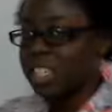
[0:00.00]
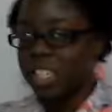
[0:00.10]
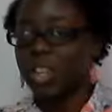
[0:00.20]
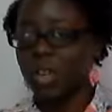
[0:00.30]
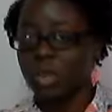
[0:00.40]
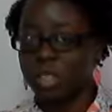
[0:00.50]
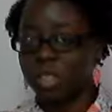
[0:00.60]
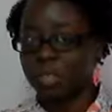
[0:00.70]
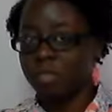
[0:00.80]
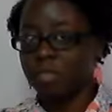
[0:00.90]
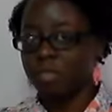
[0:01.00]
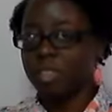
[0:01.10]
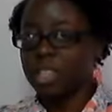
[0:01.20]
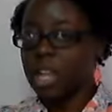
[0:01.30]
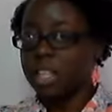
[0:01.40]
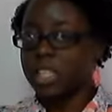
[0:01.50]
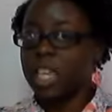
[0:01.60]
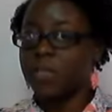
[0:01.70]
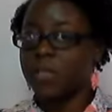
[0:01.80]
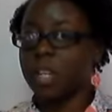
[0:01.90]
Skittles. That's
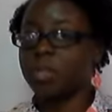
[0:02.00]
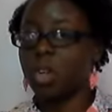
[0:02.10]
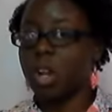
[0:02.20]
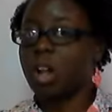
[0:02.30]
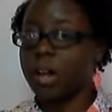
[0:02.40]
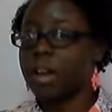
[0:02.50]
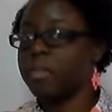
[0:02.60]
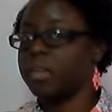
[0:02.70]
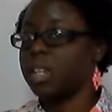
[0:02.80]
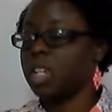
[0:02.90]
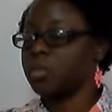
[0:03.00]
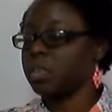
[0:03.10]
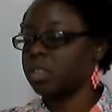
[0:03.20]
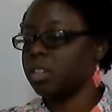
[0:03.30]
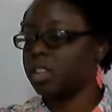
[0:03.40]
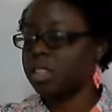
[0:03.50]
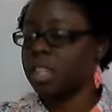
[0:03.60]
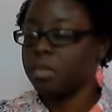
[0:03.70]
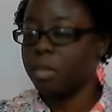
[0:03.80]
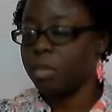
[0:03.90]
even. I'm sure they're all happy that each person got the
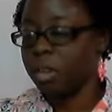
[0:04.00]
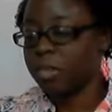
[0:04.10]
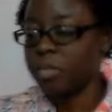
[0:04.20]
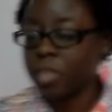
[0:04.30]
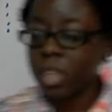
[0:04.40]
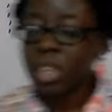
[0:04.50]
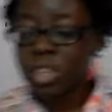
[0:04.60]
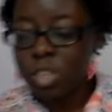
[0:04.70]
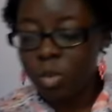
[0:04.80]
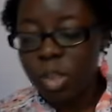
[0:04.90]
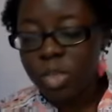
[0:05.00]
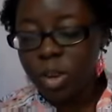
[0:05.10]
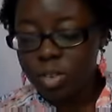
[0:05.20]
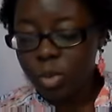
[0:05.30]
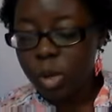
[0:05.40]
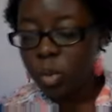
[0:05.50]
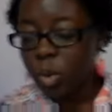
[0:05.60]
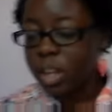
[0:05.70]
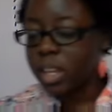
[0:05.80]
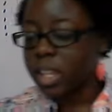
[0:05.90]
same number. So 1/3 of
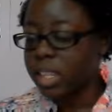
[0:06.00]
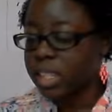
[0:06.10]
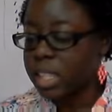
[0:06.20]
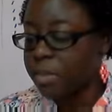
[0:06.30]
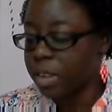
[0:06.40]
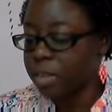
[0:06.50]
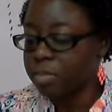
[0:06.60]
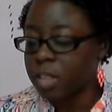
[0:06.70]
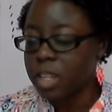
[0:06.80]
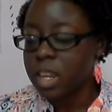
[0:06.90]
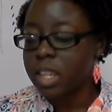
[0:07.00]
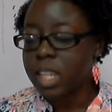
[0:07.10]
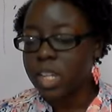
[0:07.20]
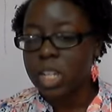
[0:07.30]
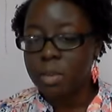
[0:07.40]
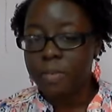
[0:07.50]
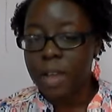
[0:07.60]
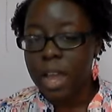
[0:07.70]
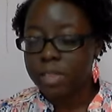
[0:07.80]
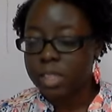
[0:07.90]
21 is 7. Section number
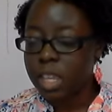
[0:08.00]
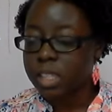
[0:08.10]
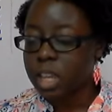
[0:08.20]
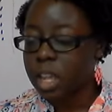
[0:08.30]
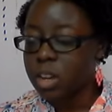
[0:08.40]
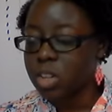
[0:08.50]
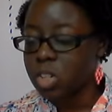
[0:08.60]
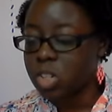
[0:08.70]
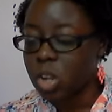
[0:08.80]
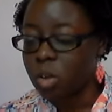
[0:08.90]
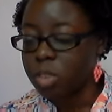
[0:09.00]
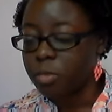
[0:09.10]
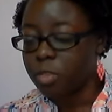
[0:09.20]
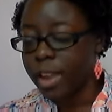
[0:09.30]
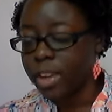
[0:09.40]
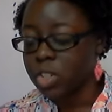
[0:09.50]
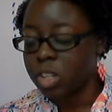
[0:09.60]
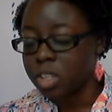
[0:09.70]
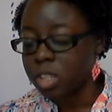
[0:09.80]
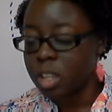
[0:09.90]
5 says color to show the
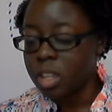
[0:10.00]
fractions.